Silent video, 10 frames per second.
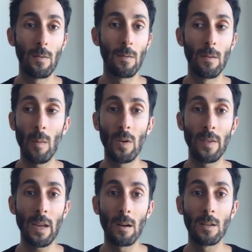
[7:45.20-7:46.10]
number of
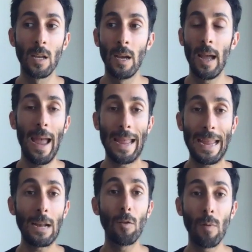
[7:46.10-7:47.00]
years, it
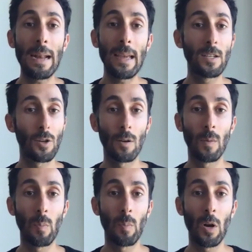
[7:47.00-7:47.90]
already has served a
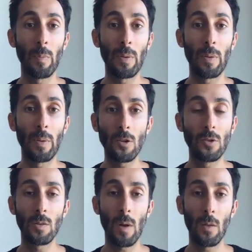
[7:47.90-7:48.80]
purpose in
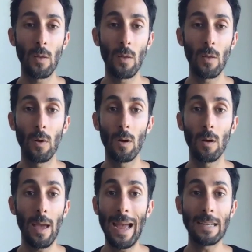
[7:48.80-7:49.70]
many countries around the
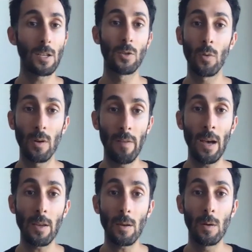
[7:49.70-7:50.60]
world as a store of
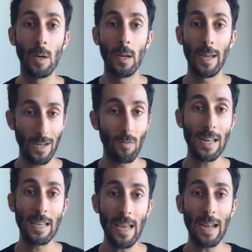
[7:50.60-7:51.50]
value. It
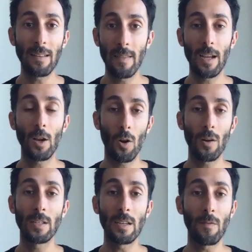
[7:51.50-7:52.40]
already has acted like a
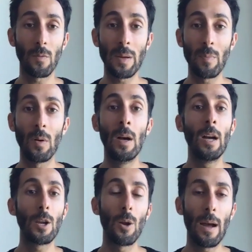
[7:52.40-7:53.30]
currency for people.
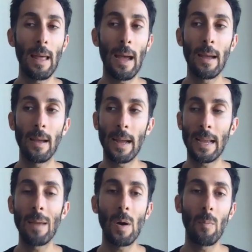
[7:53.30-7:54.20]
I
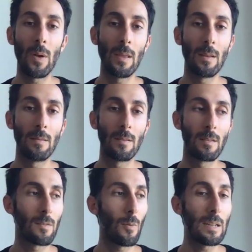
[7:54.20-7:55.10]
came up with in
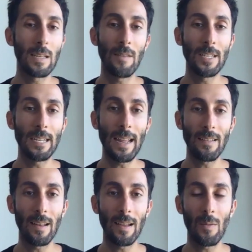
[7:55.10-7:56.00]
2017,
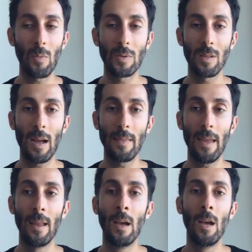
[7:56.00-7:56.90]
18, I came up with this line
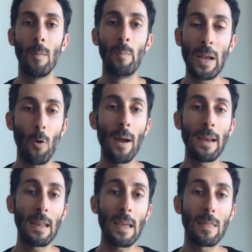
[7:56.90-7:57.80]
that Bitcoin
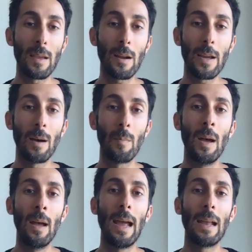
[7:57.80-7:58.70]
and Ethereum
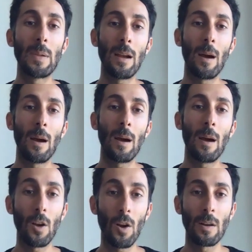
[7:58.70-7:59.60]
had become the
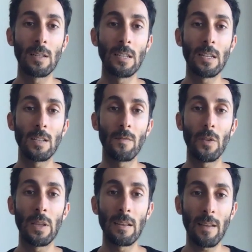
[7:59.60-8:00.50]
funding
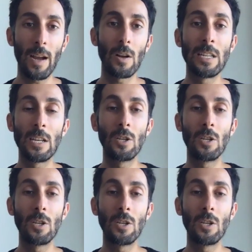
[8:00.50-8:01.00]
currencies for the entire